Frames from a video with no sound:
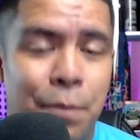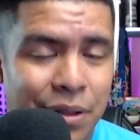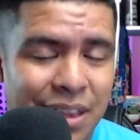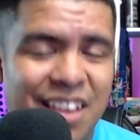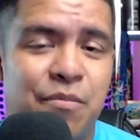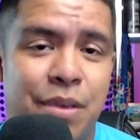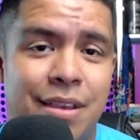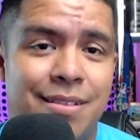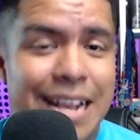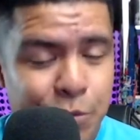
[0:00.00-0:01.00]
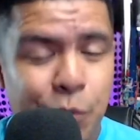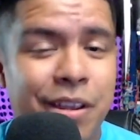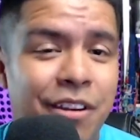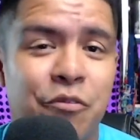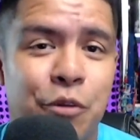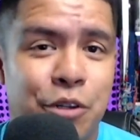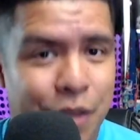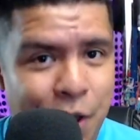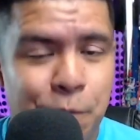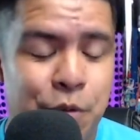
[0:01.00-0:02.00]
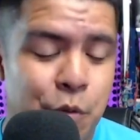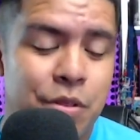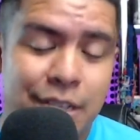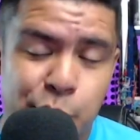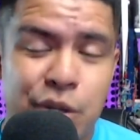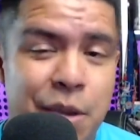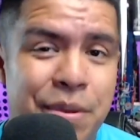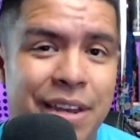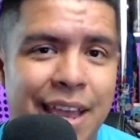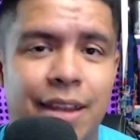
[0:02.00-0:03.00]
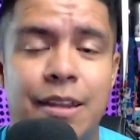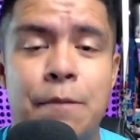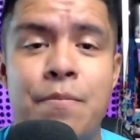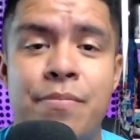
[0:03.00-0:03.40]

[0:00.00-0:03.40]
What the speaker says: Believe me, that's what we're here for, to help you. This will come in handy.